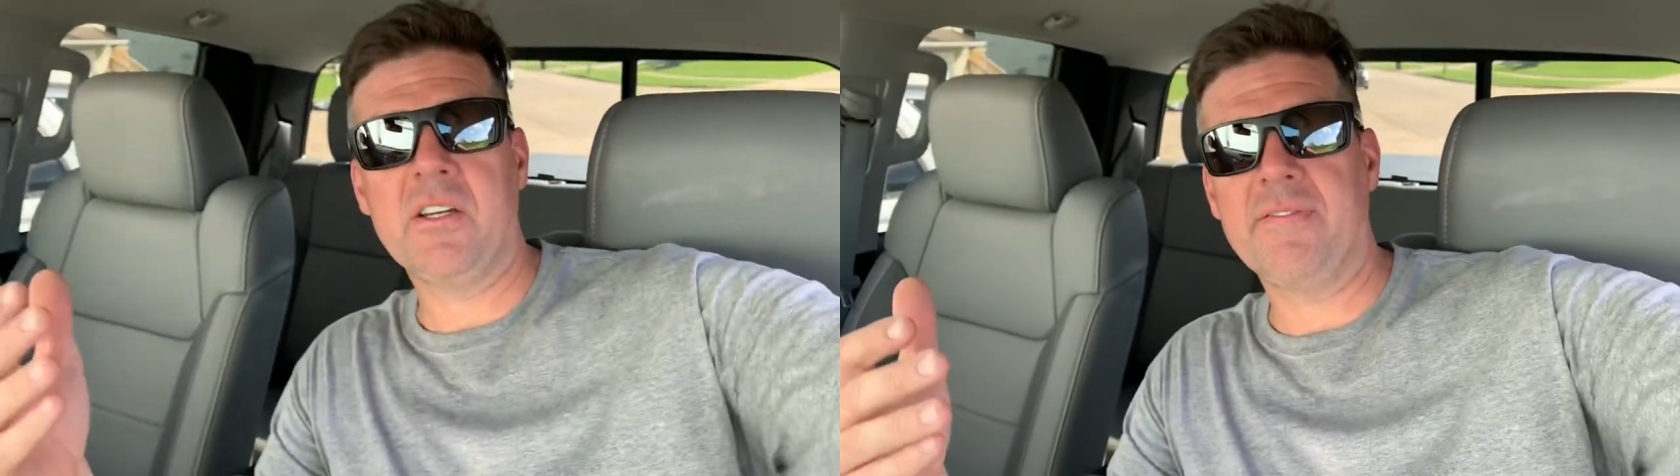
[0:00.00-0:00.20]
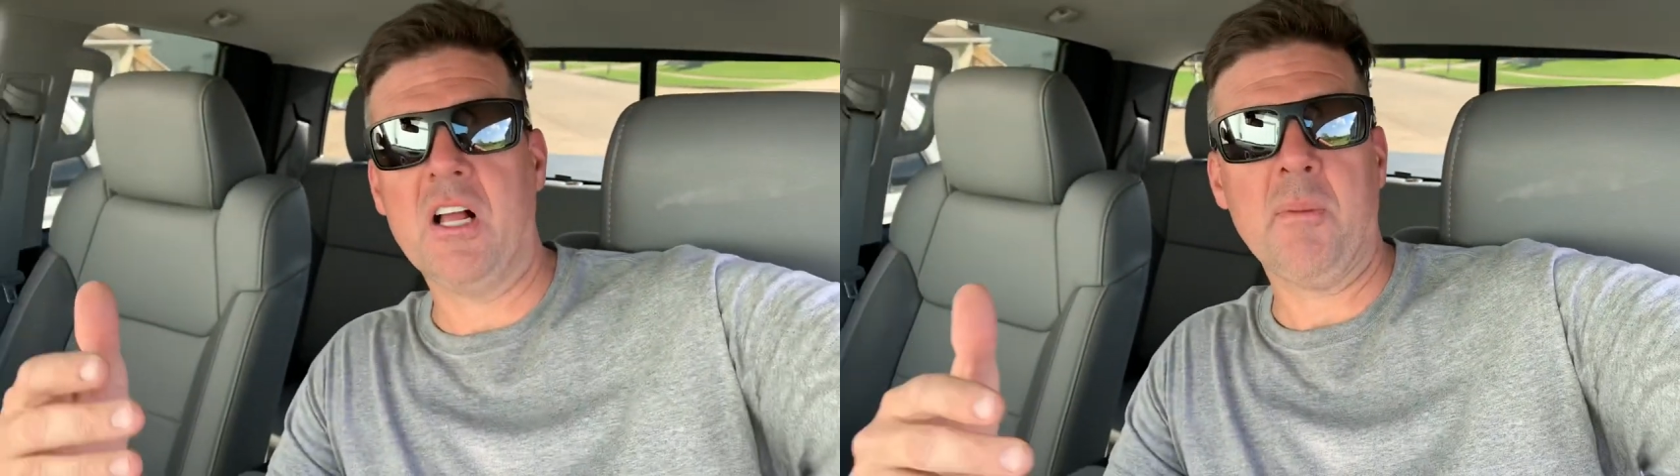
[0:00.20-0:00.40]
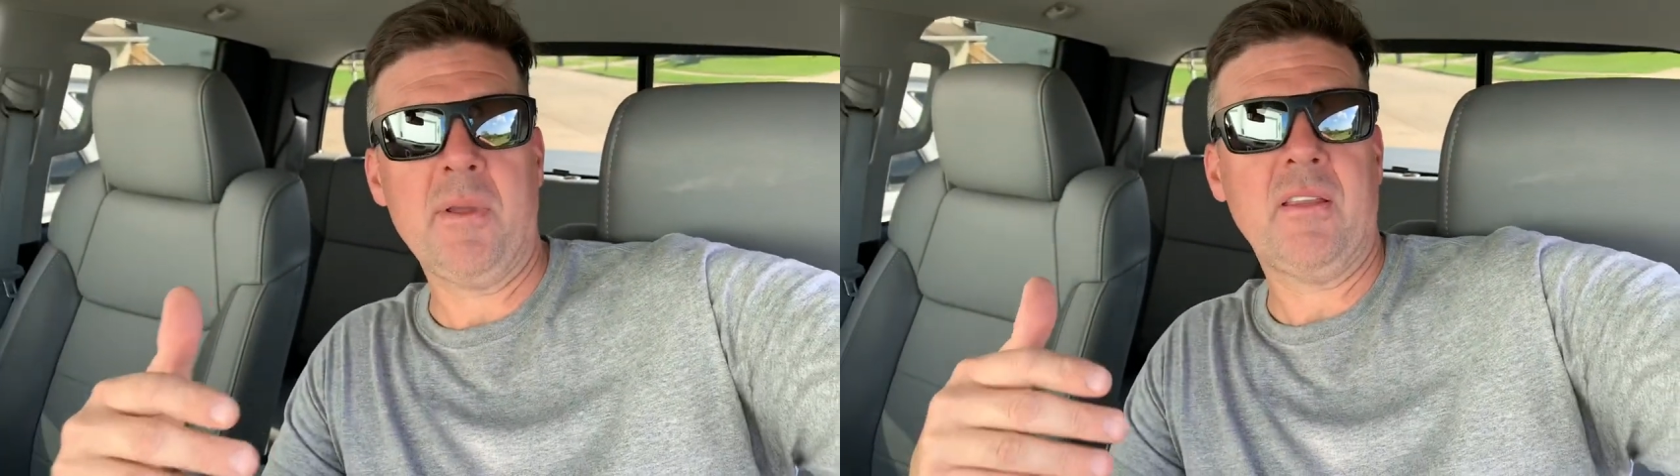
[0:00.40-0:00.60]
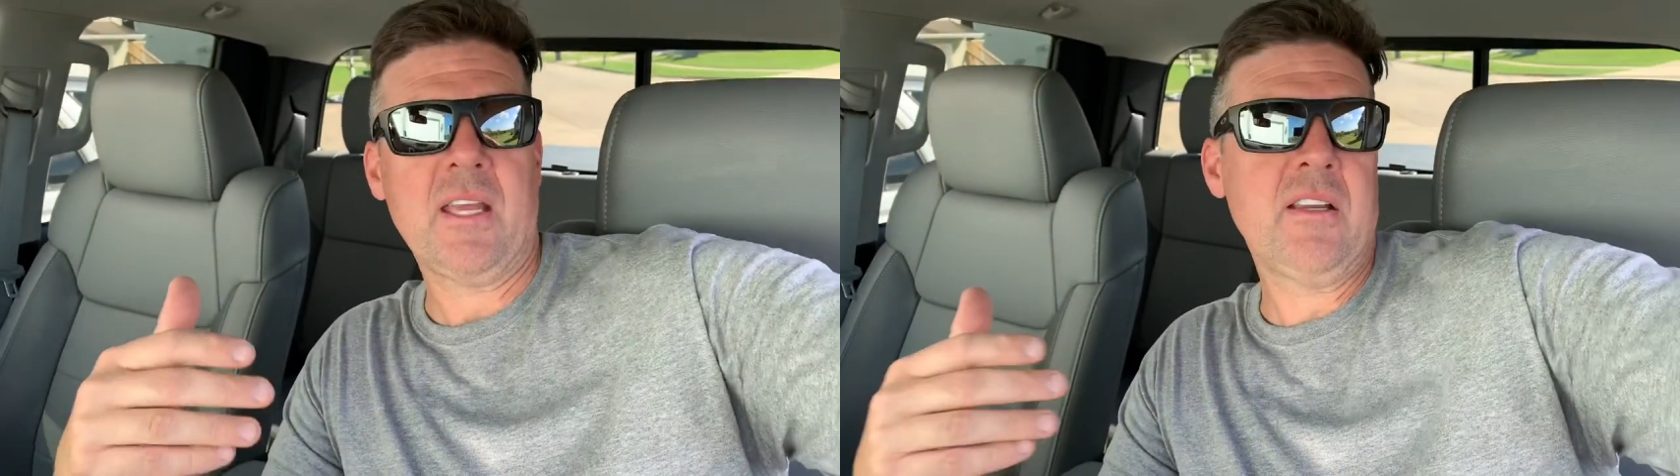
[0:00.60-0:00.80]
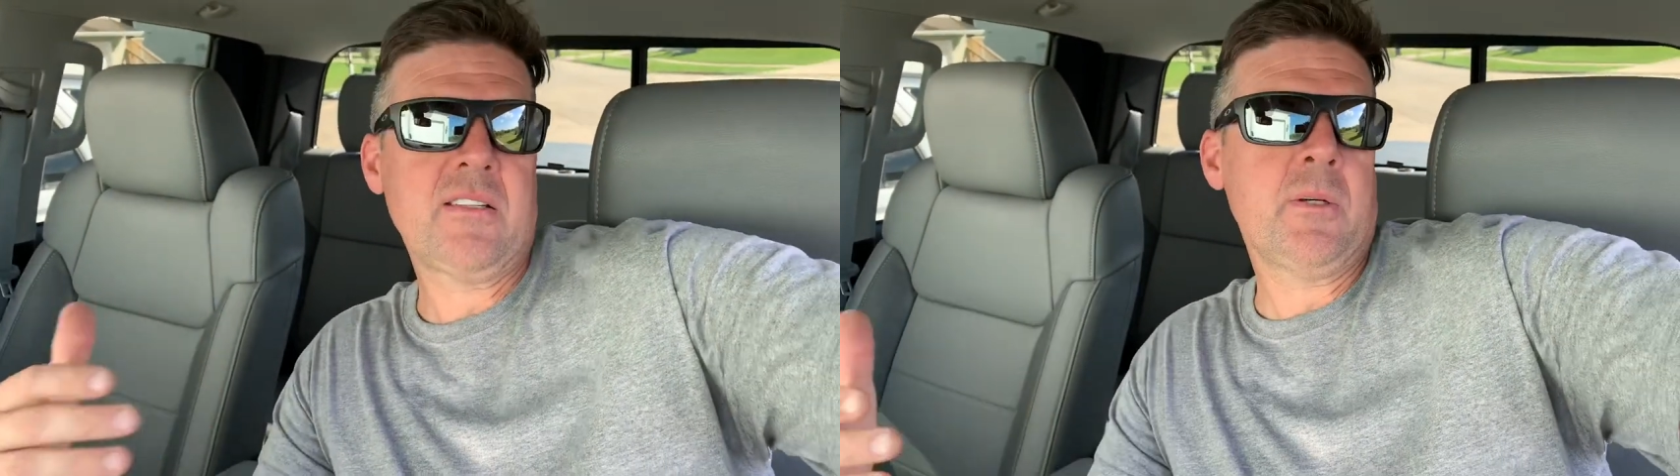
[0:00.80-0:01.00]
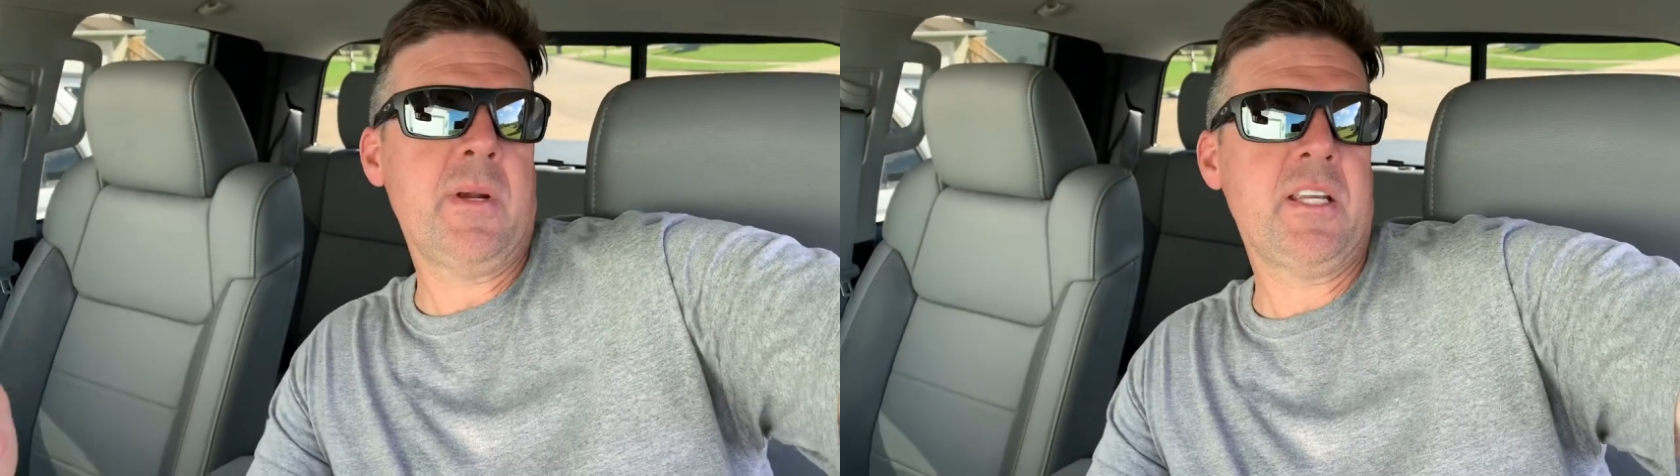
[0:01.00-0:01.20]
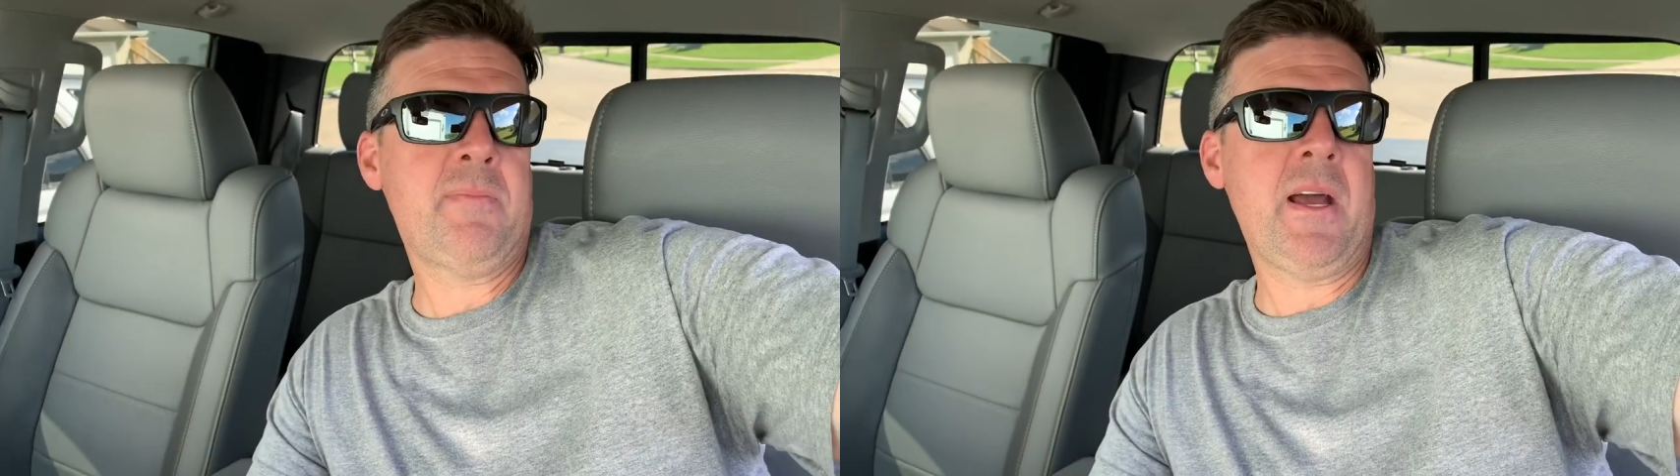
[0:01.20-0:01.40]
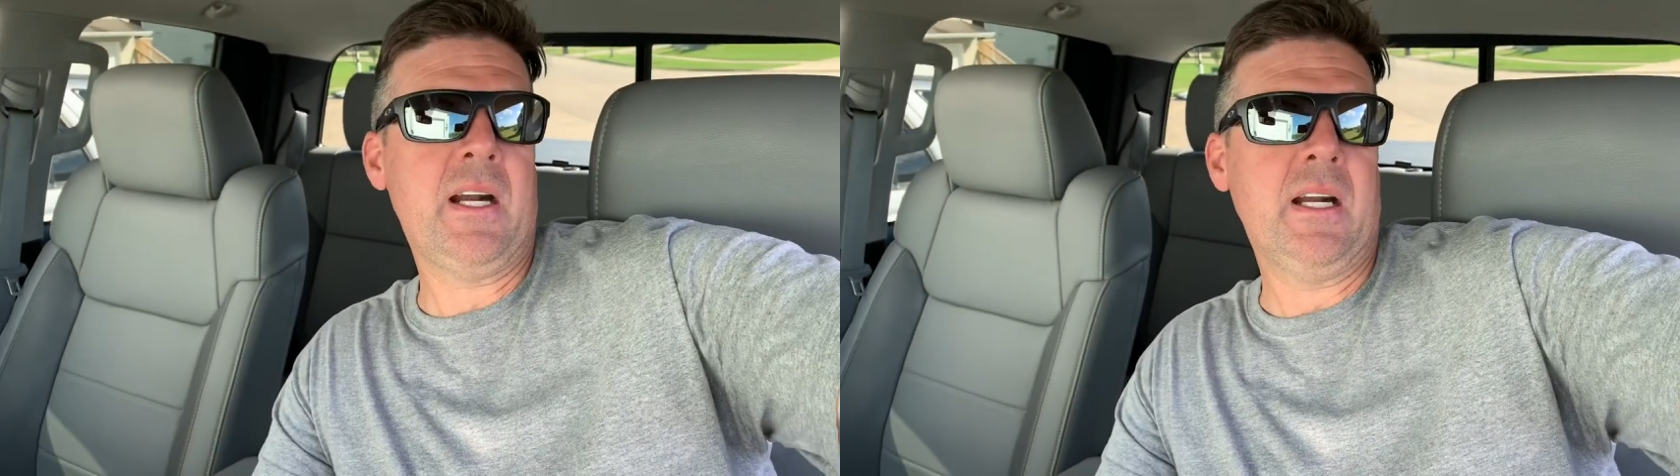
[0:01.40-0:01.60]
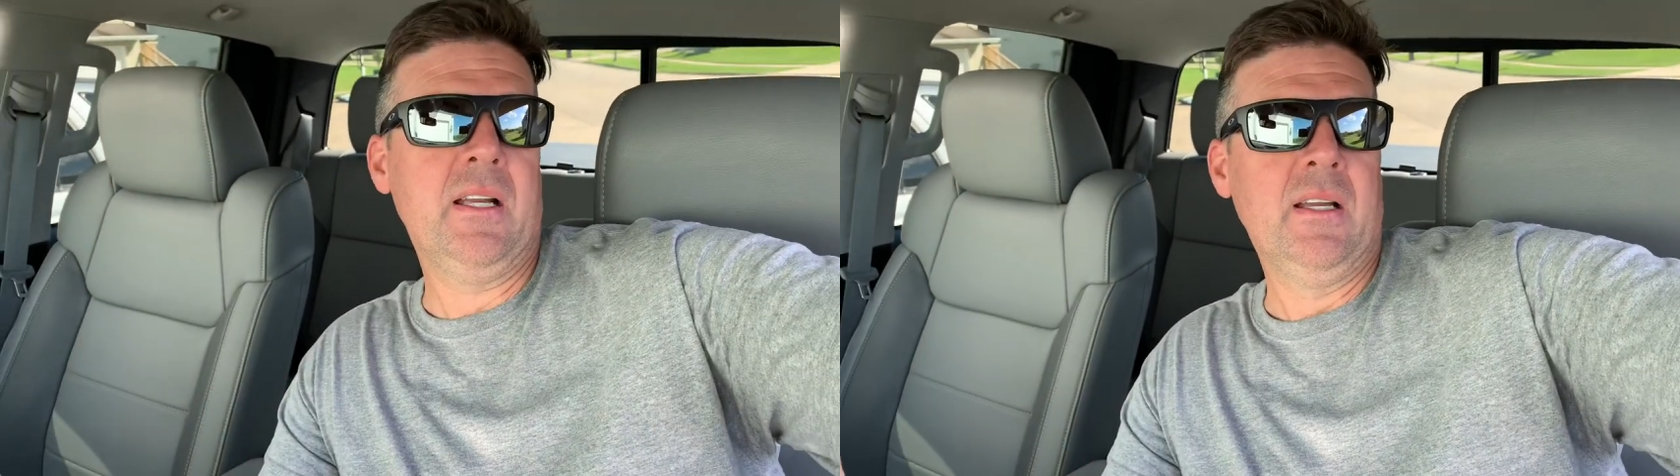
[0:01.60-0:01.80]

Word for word: developing things to race better.